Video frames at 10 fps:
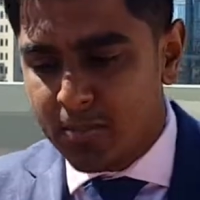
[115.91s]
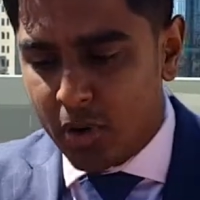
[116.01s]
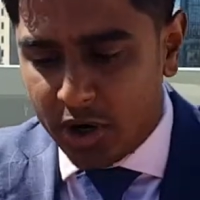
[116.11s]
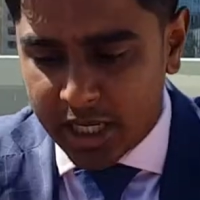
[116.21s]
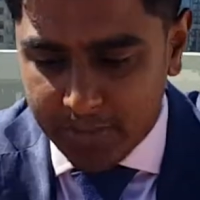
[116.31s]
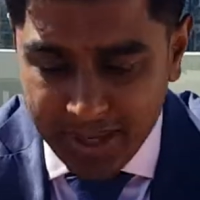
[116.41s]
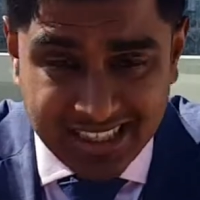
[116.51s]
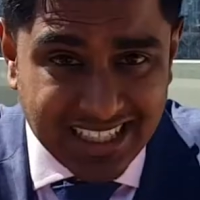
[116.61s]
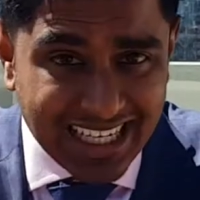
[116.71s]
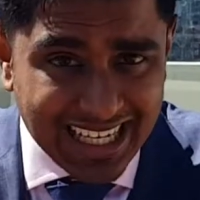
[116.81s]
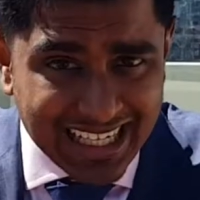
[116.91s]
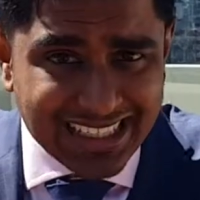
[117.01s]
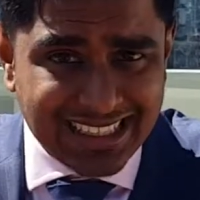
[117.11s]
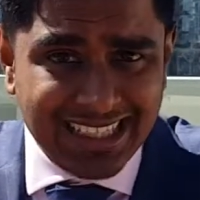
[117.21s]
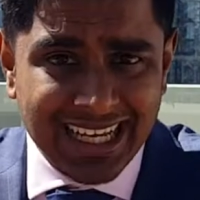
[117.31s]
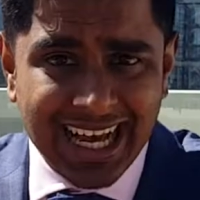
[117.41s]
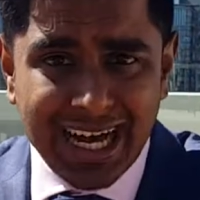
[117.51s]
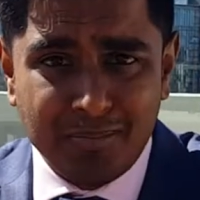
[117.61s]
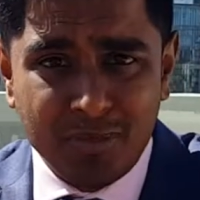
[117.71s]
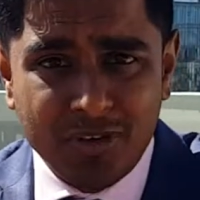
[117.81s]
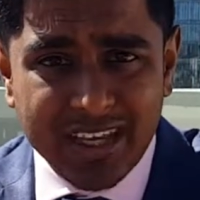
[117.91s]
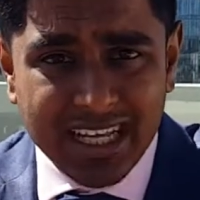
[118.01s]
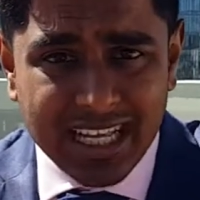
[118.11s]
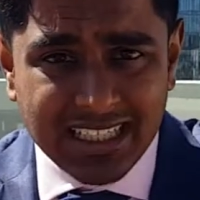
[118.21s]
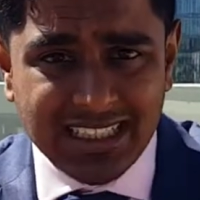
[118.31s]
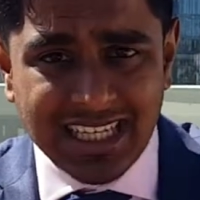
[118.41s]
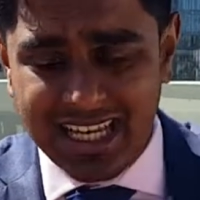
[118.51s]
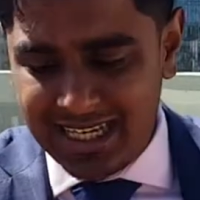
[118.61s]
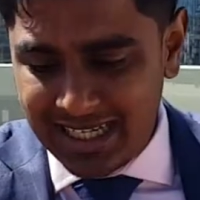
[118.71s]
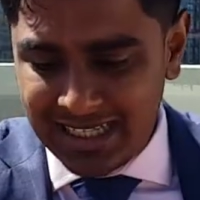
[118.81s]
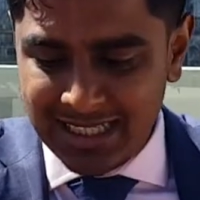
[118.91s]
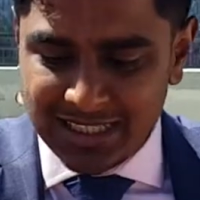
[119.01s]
borrowing capacity is moving lender to lender.